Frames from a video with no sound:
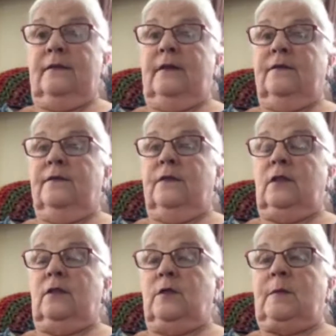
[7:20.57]

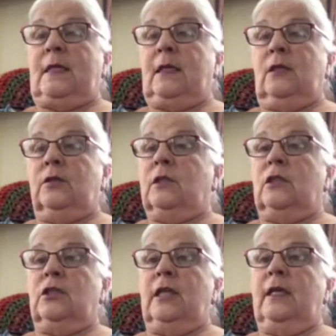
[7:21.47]
They was making just a
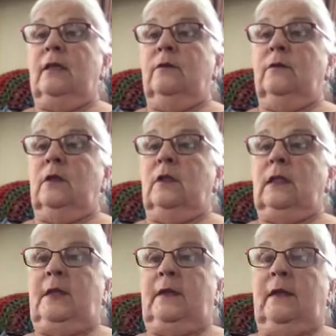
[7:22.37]
chain and
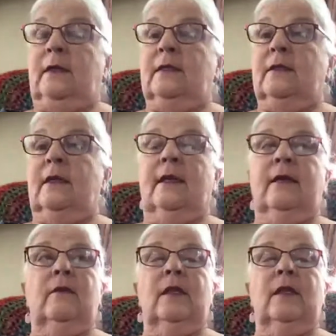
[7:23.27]
clipping into their hair,